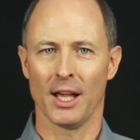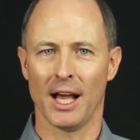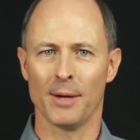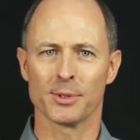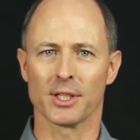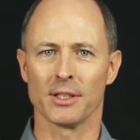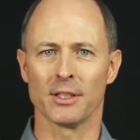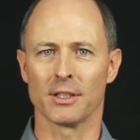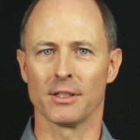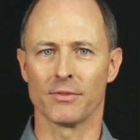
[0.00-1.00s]
I was a
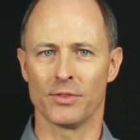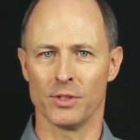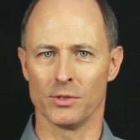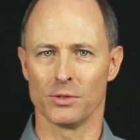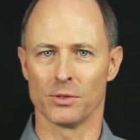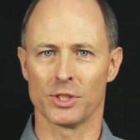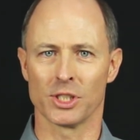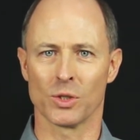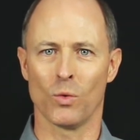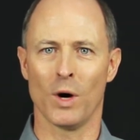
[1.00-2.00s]
little confused
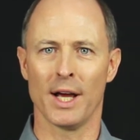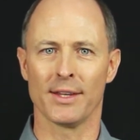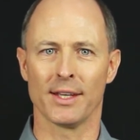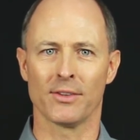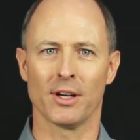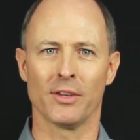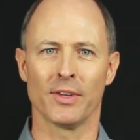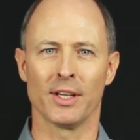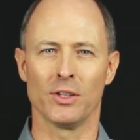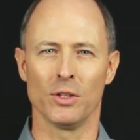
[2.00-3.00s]
as to why they thought
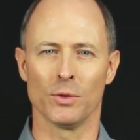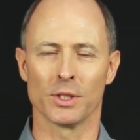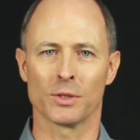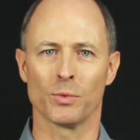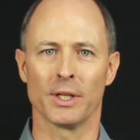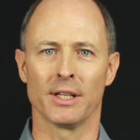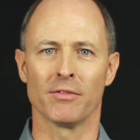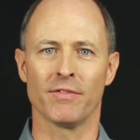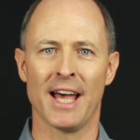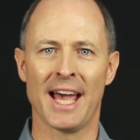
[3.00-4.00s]
they knew us when in
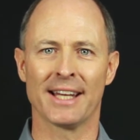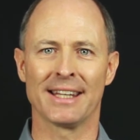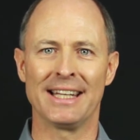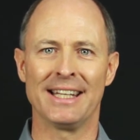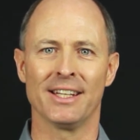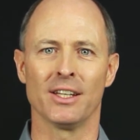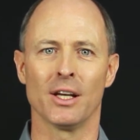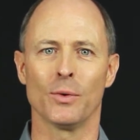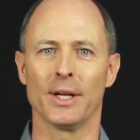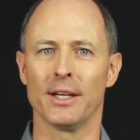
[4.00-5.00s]
fact they didn't
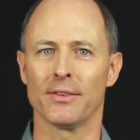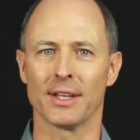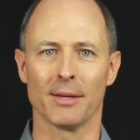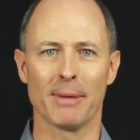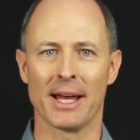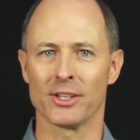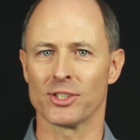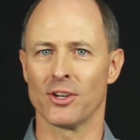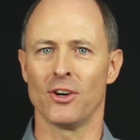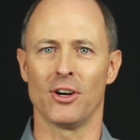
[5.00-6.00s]
know anything about
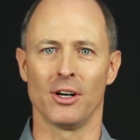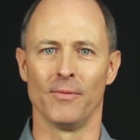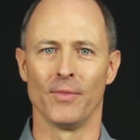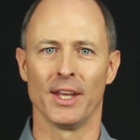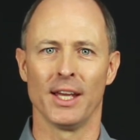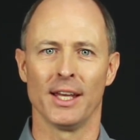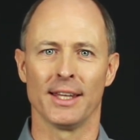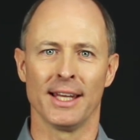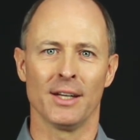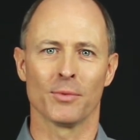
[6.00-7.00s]
us at all.
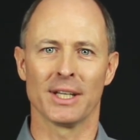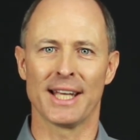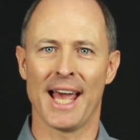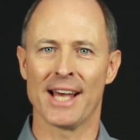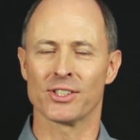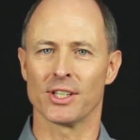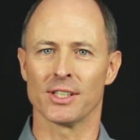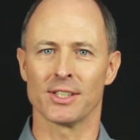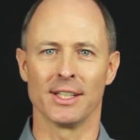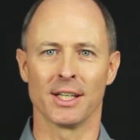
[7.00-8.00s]
They didn't really ask
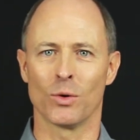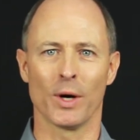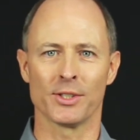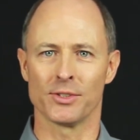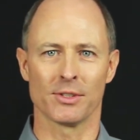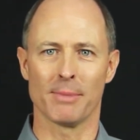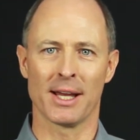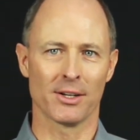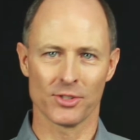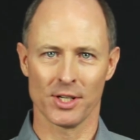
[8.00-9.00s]
us any questions
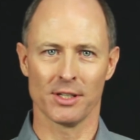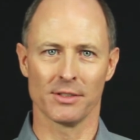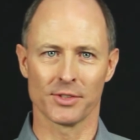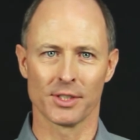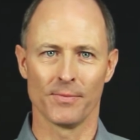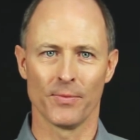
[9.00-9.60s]
about ourselves.